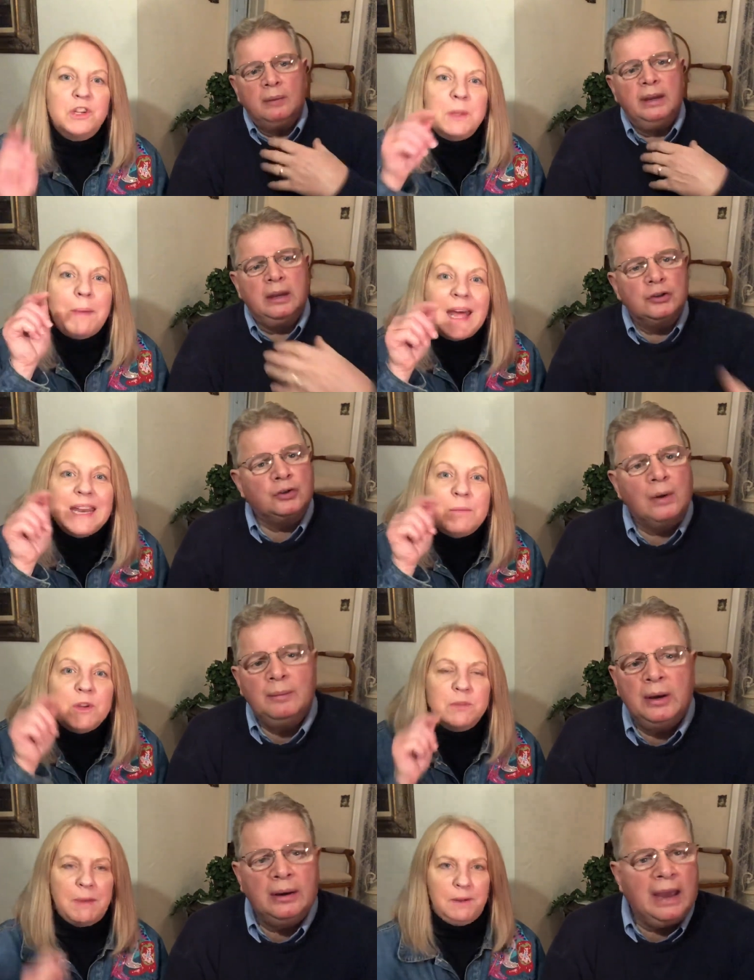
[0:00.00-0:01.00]
Speaker 1: to be
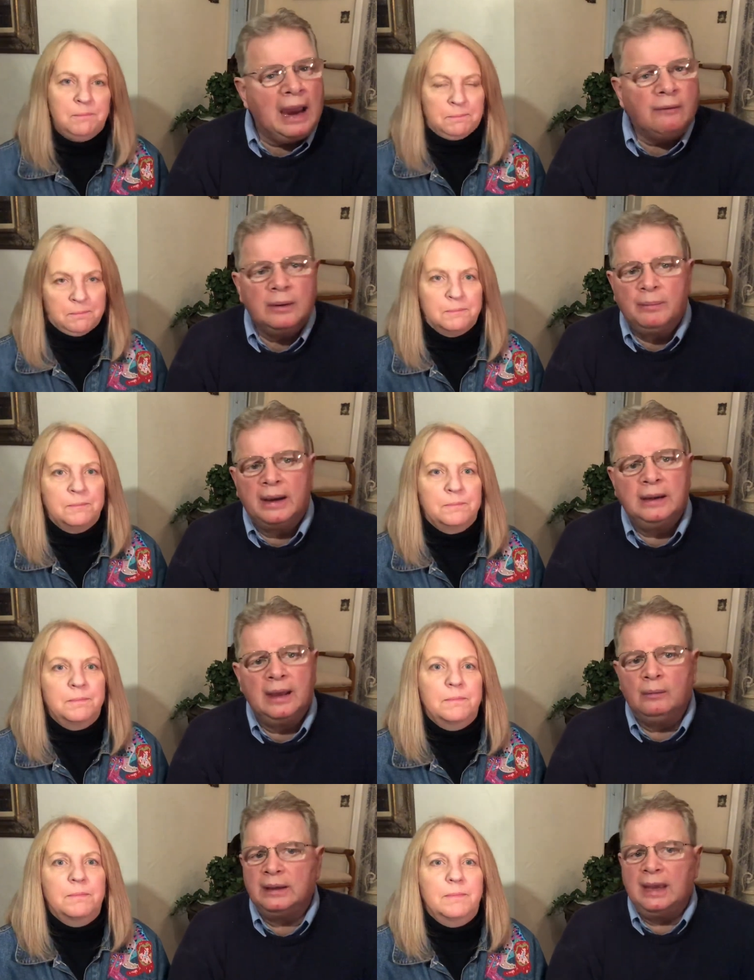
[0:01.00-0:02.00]
contributing everybody
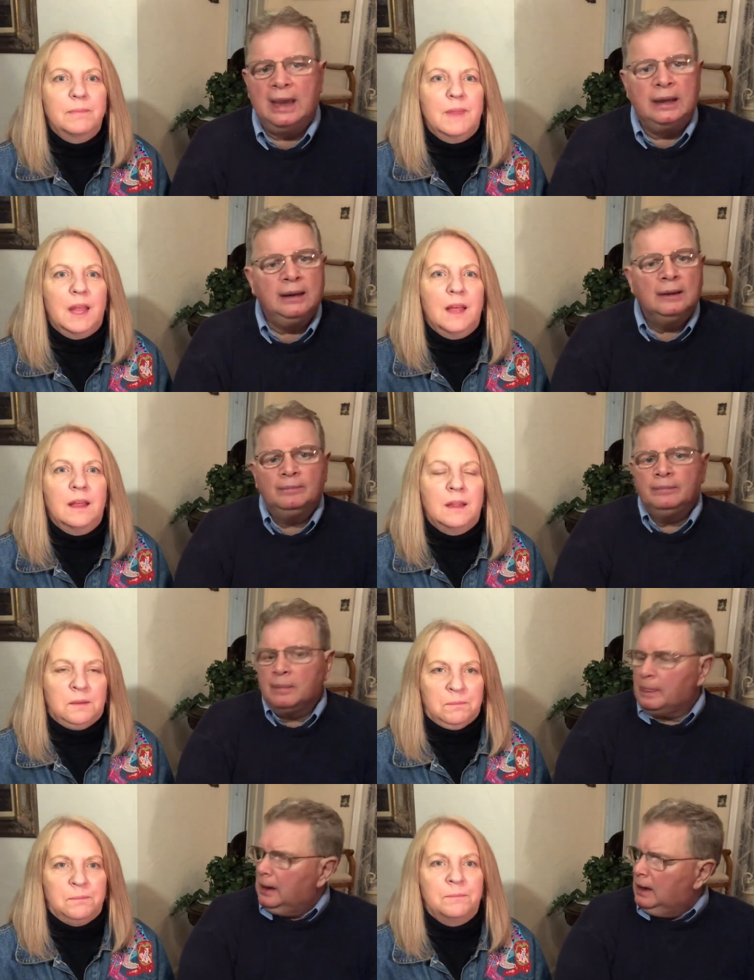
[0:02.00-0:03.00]
that we can
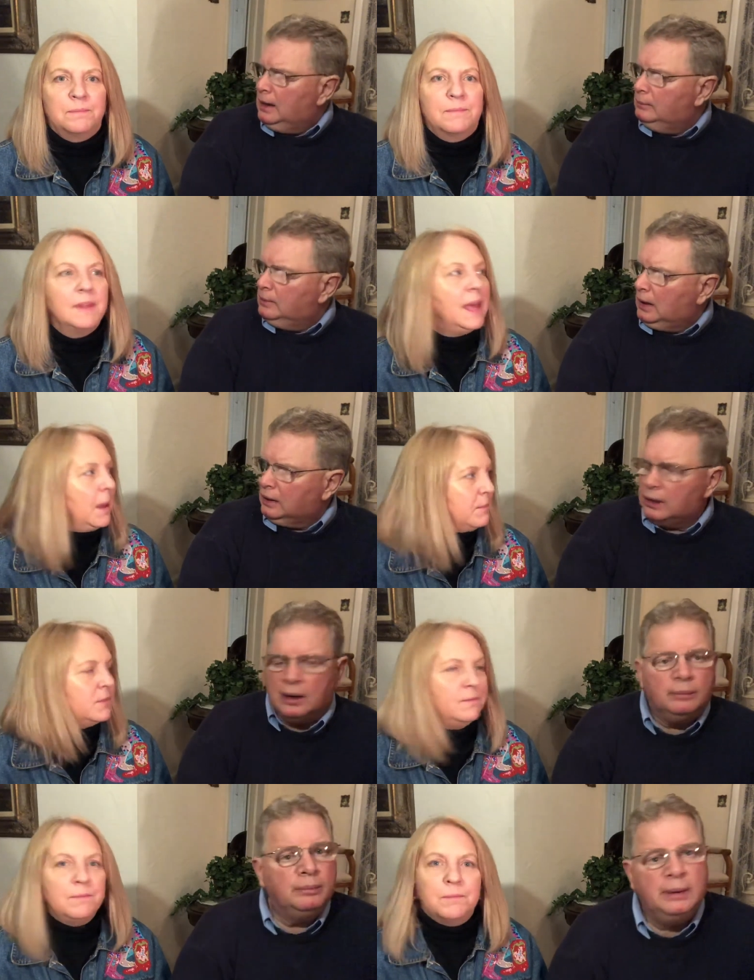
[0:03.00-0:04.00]
um, yep. are going
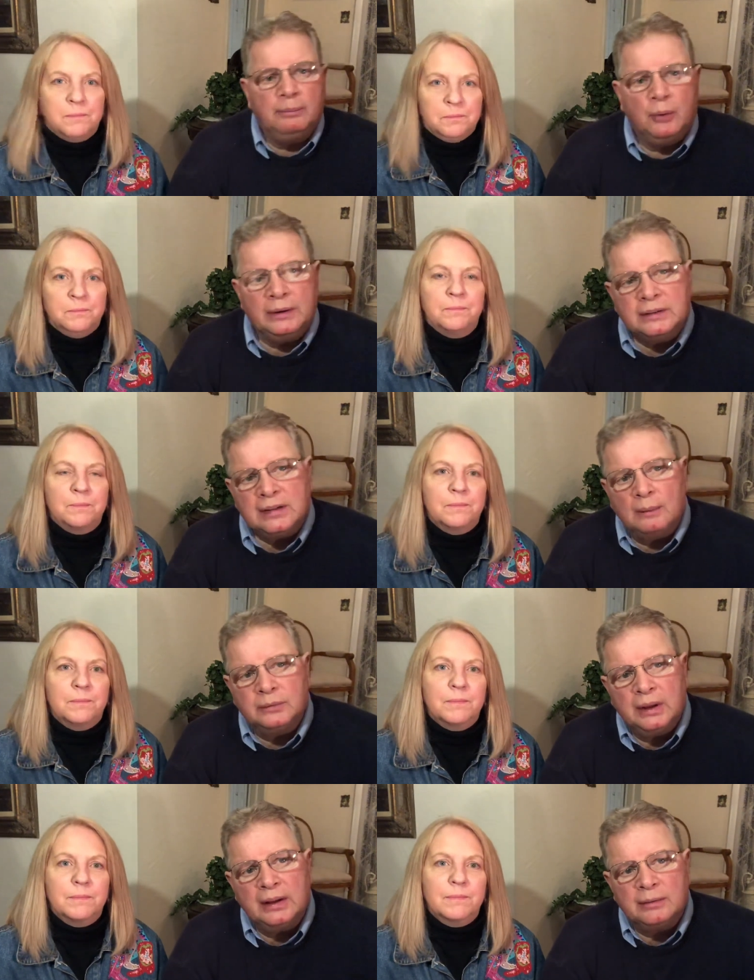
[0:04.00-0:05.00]
to be putting something
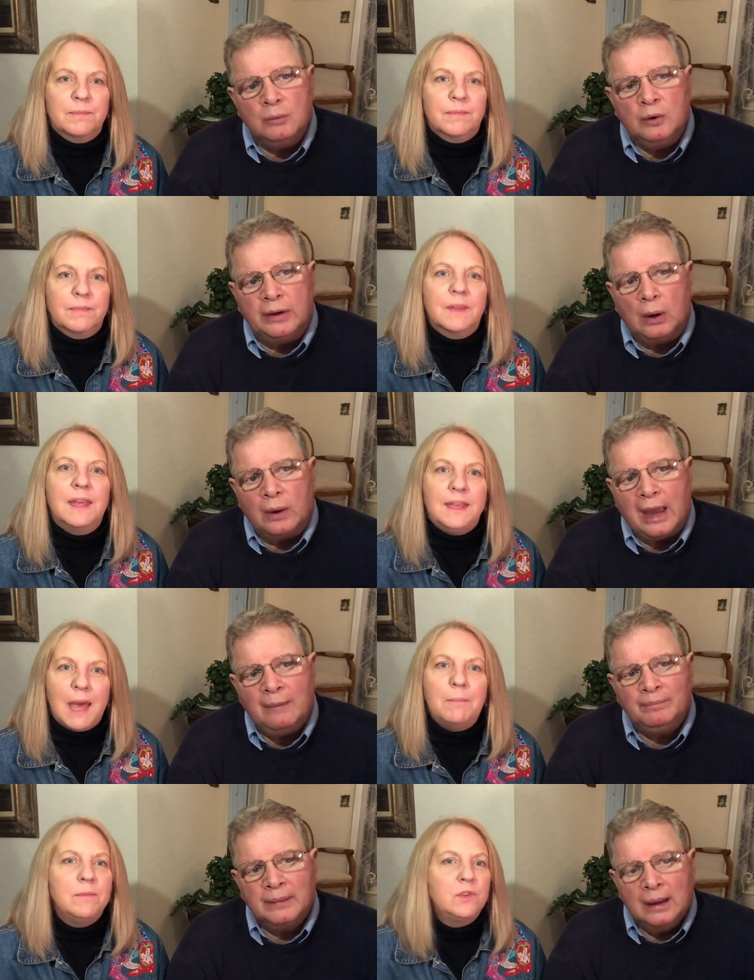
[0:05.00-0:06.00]
to this movie, okay?
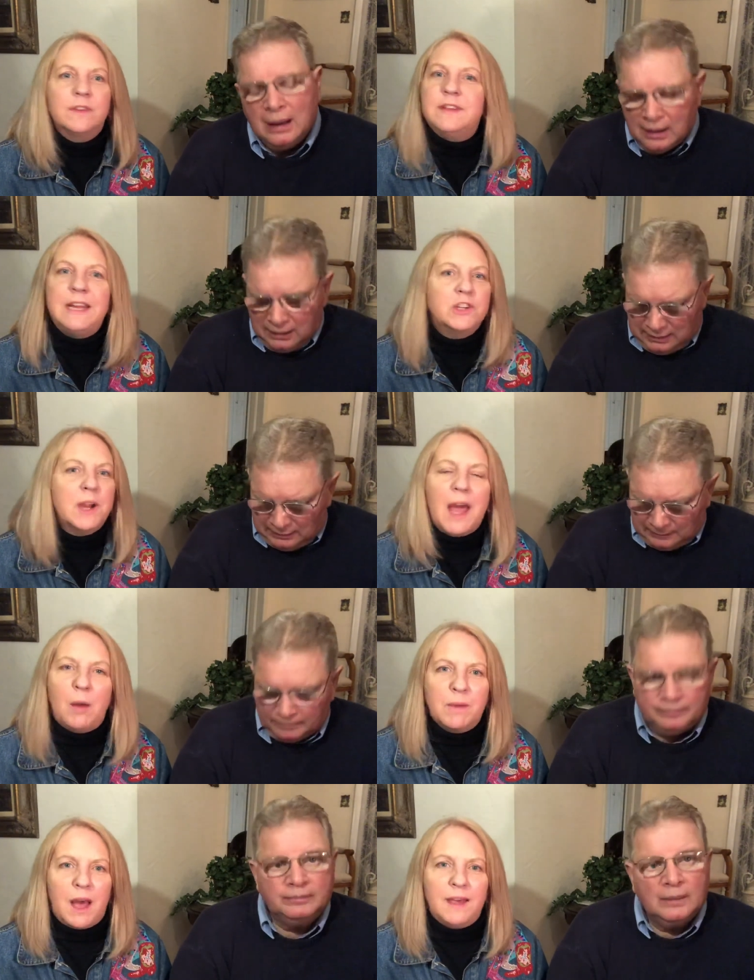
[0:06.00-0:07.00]
Yep.
Speaker 2: Just need your
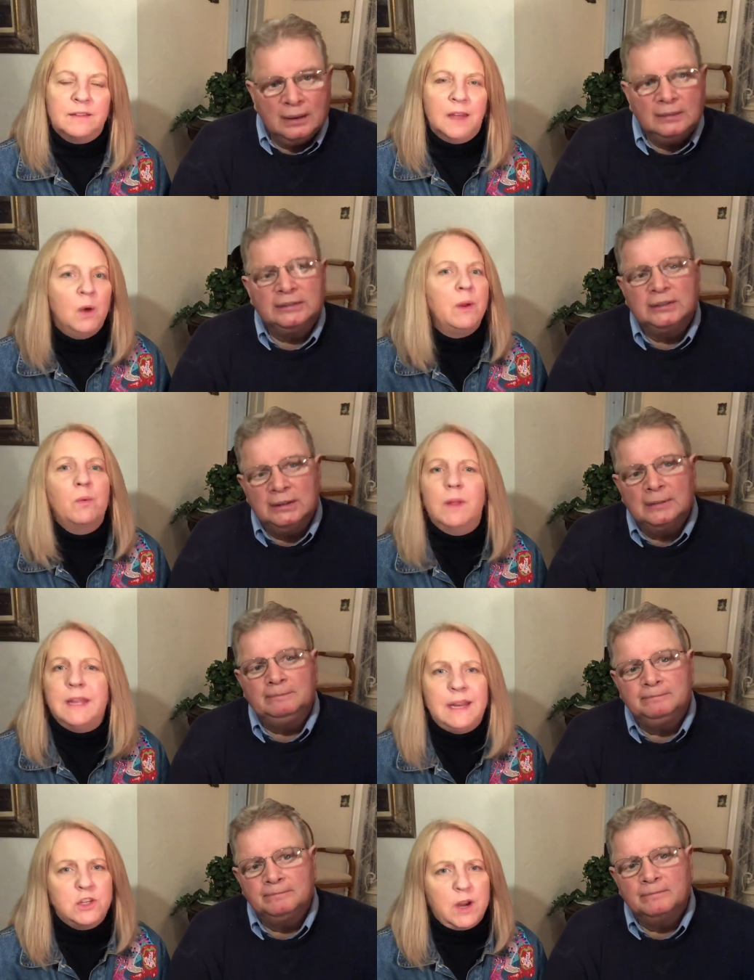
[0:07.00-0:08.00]
help, guys. We
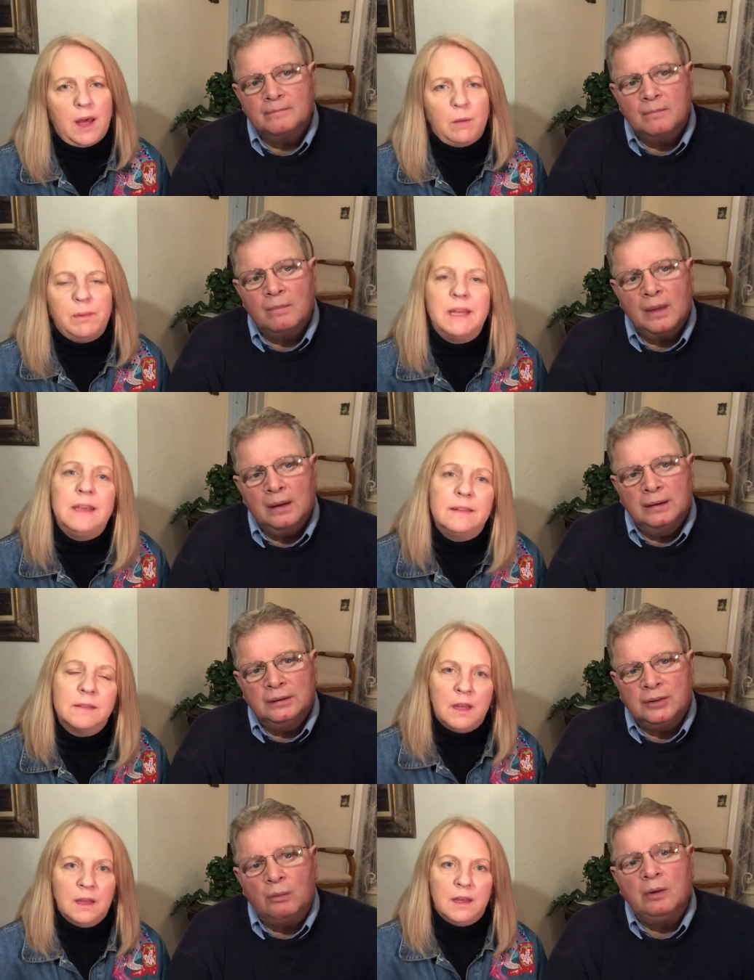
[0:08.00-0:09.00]
really need your help,
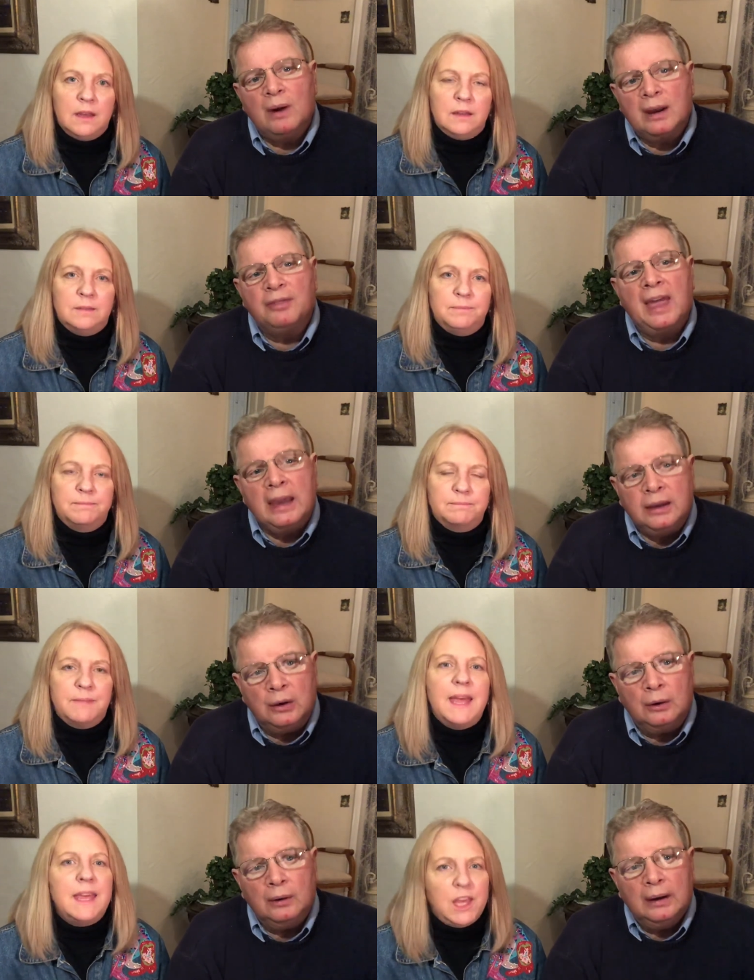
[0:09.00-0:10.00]
please.
Speaker 1: So we want to thank
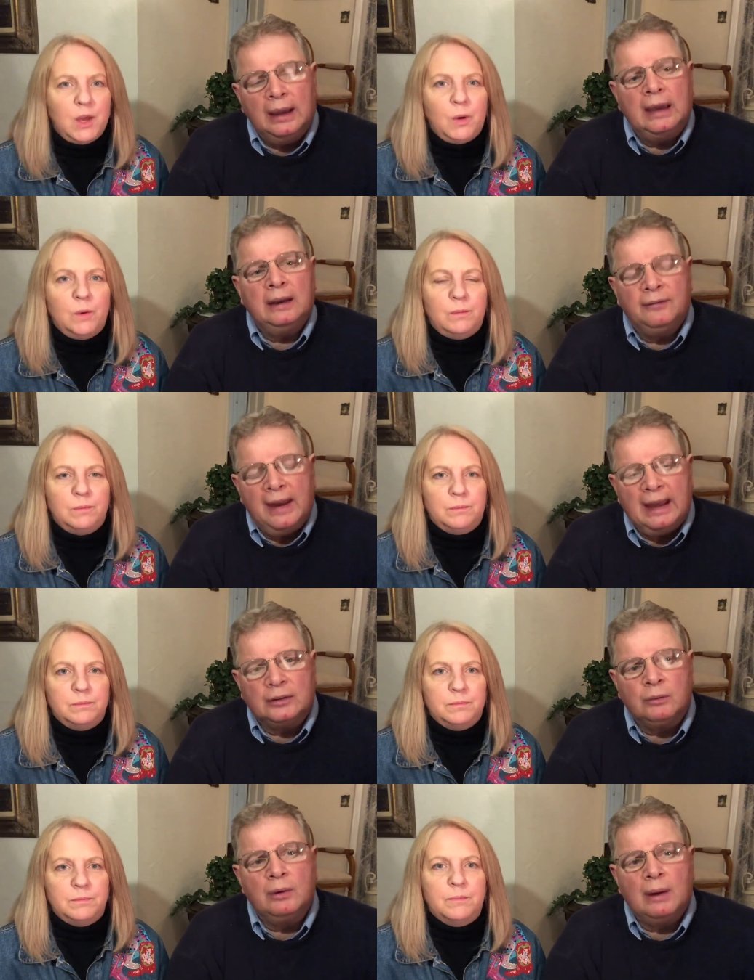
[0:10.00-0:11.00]
you, thank you, in
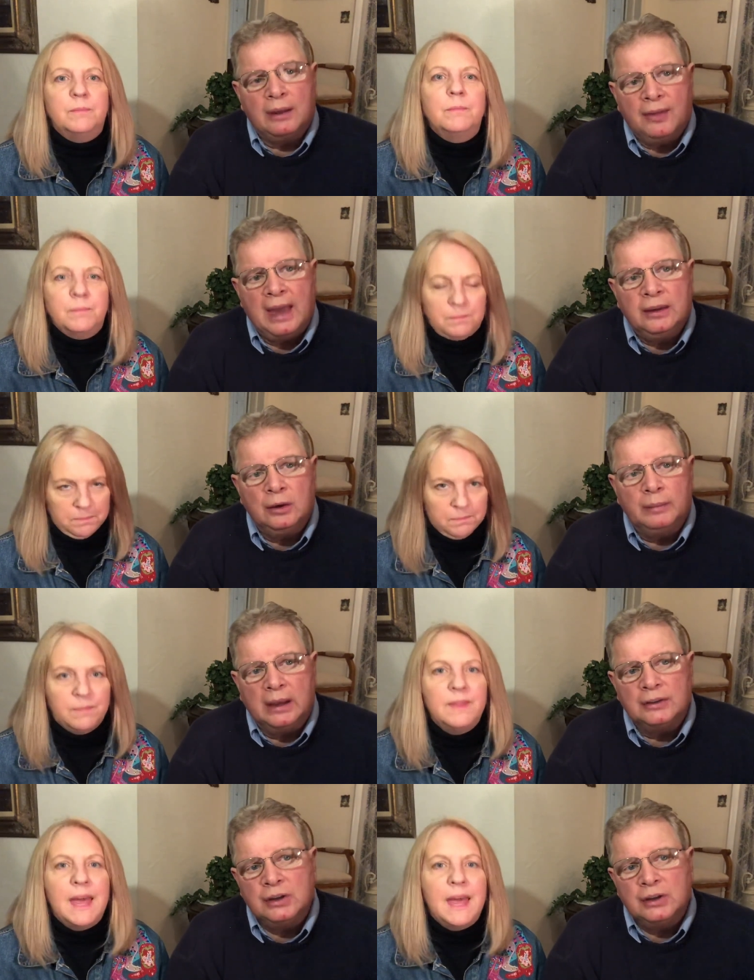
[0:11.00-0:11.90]
advance. We want to thank you because thank